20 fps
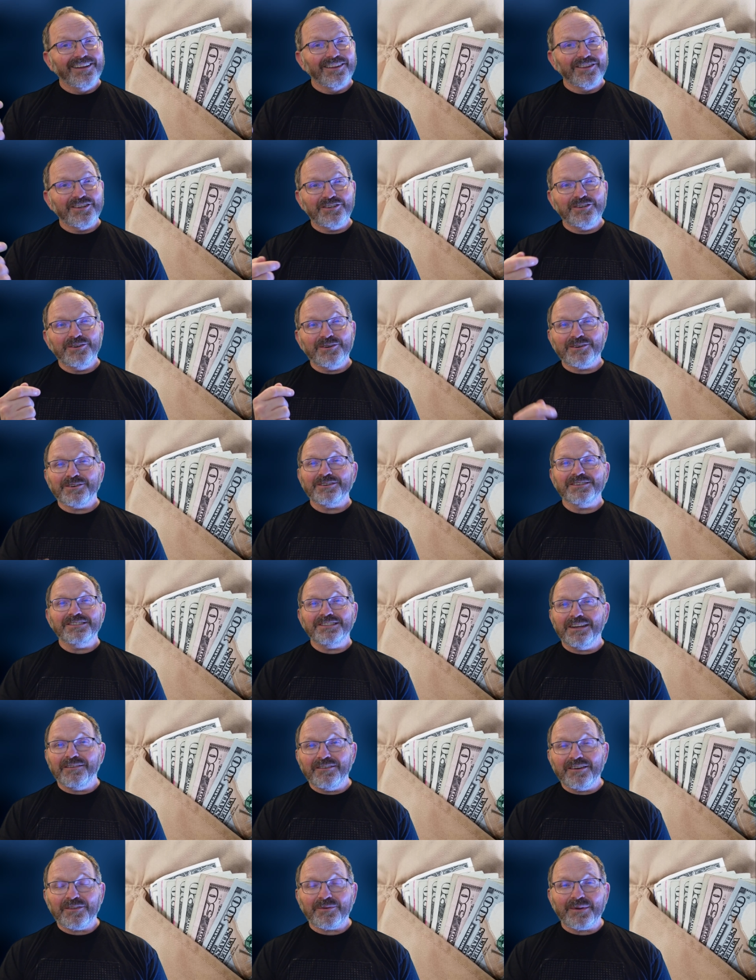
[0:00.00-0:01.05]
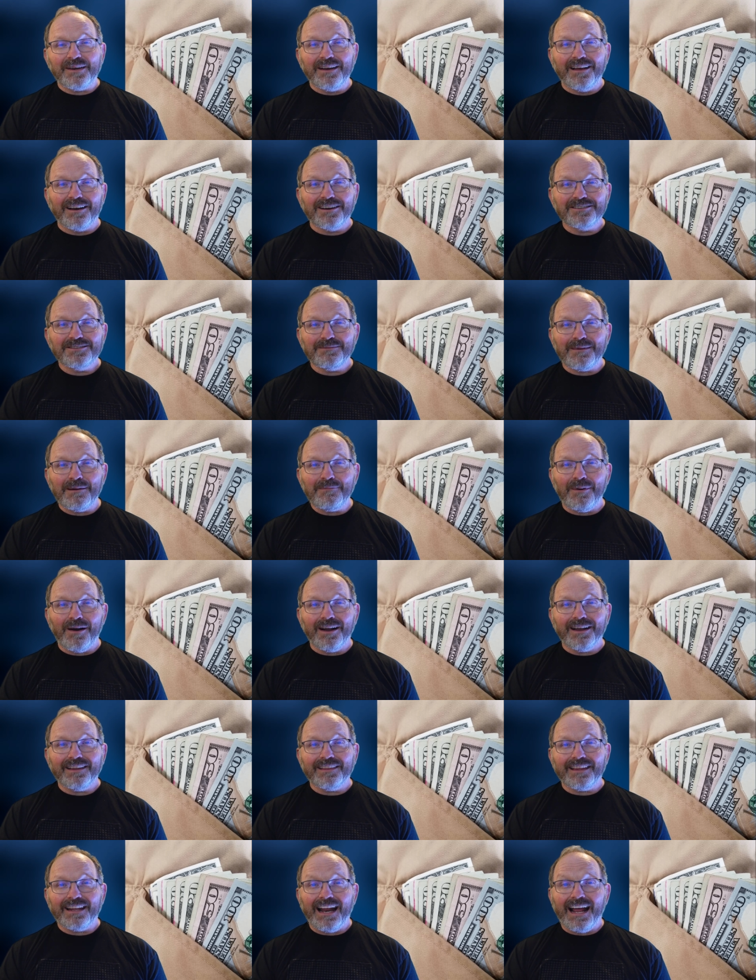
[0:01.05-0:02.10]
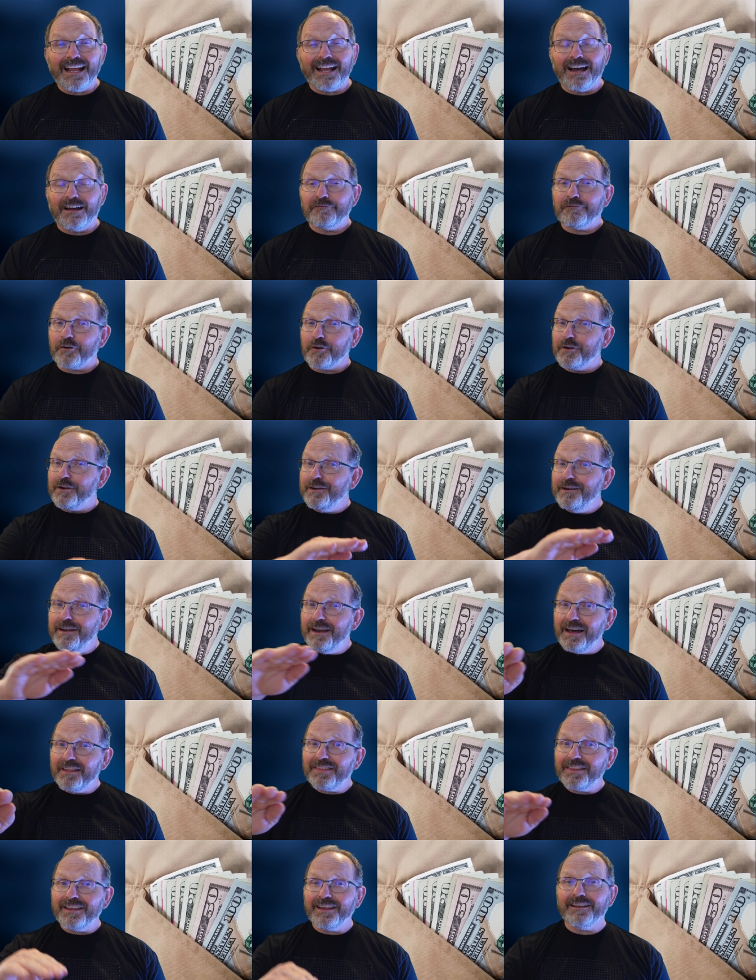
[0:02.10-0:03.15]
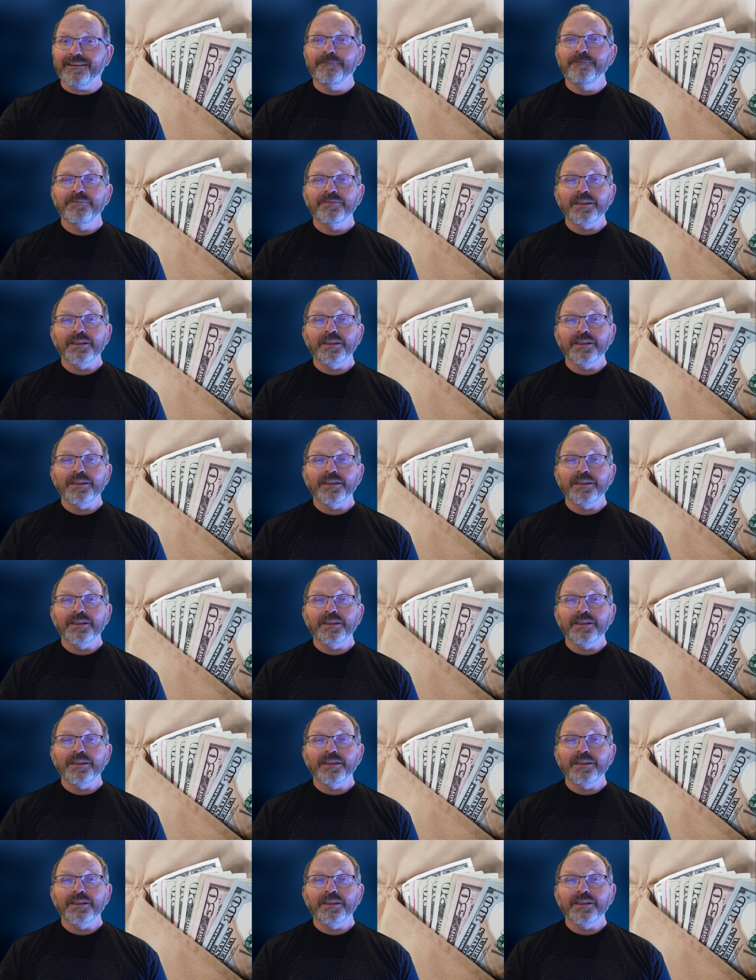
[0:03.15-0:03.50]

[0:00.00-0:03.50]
the $273 in my pocket that I got for nothing.